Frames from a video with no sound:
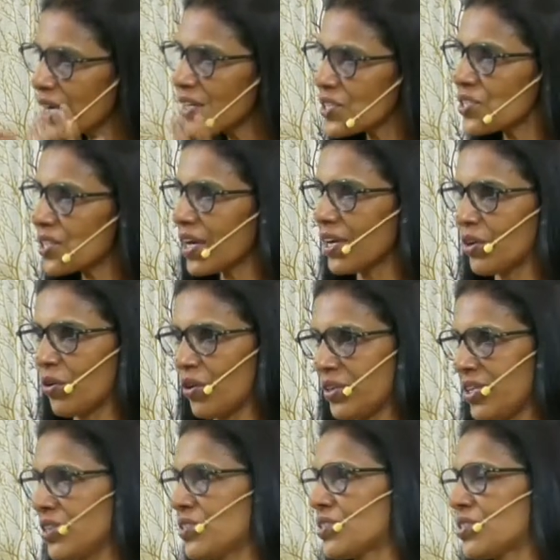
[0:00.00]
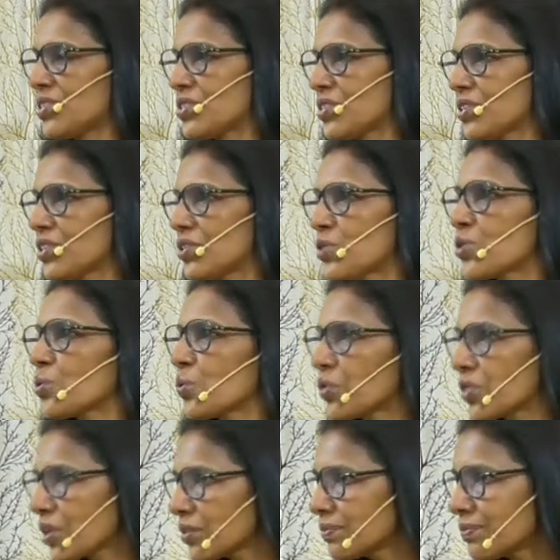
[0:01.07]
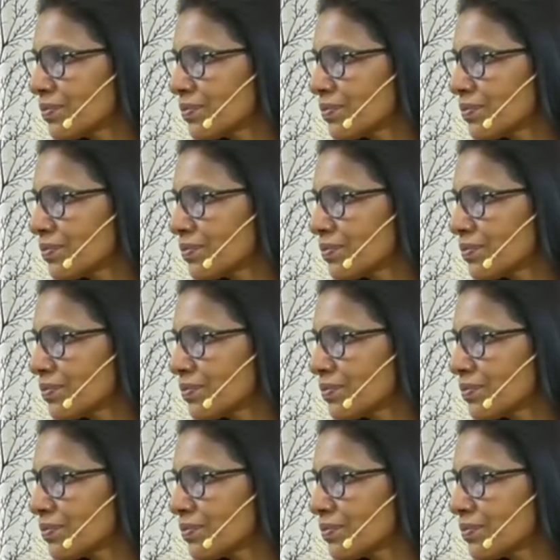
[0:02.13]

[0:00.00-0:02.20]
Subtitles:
understand all this truth.